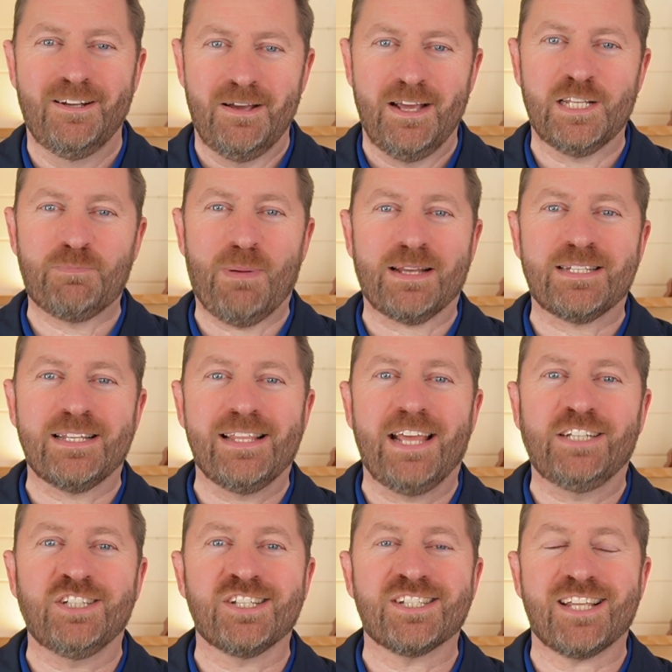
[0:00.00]
Inspecting the
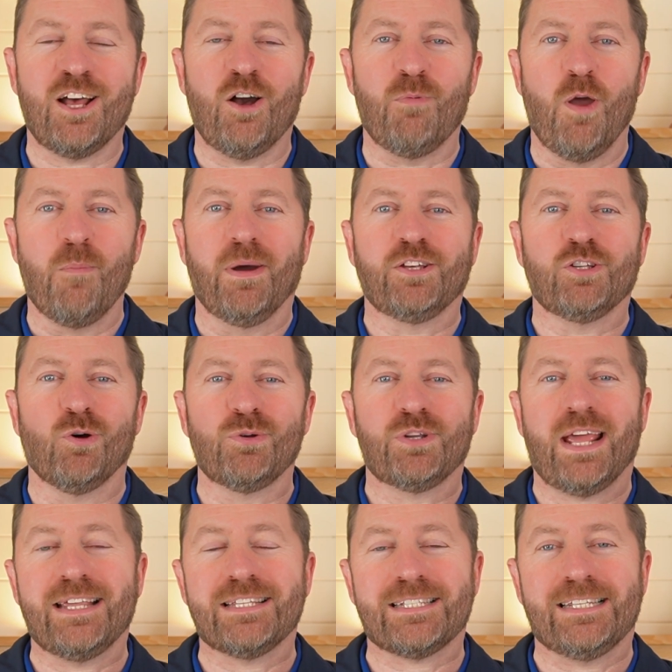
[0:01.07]
Aging Sailboat by Don
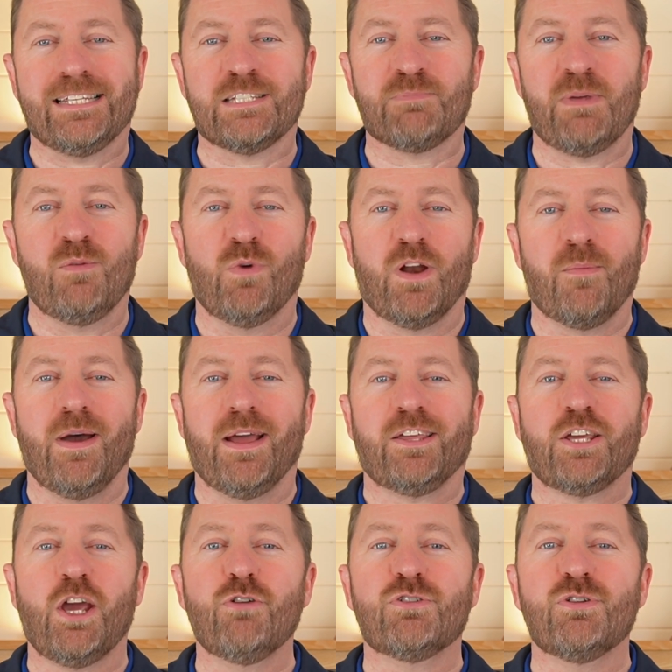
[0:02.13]
Casey has been one of my
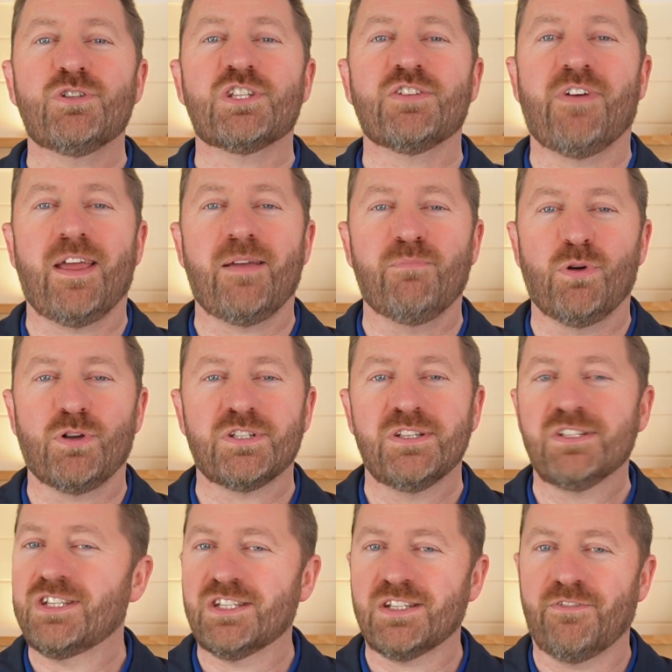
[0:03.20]
go-to surveying books
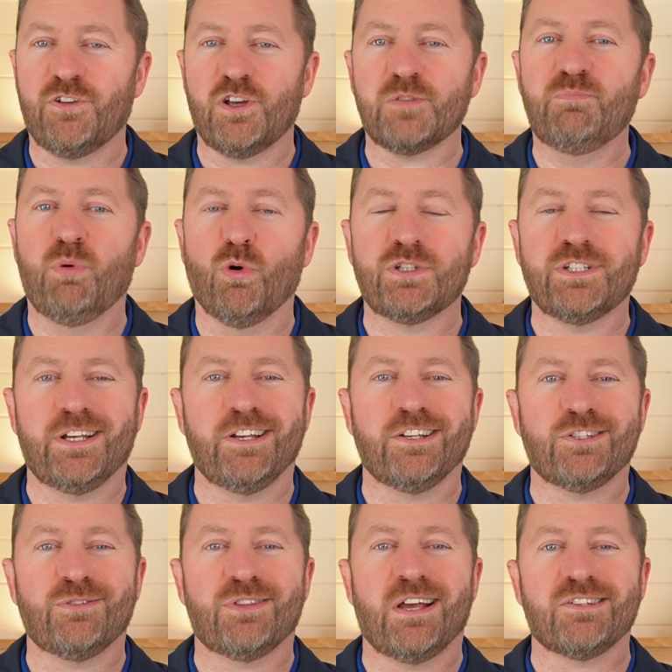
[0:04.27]
since I first bought it in
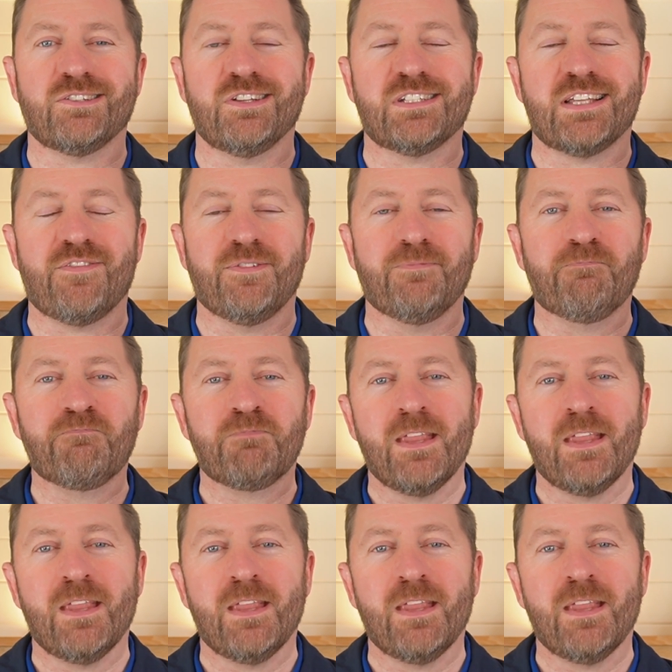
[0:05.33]
2007.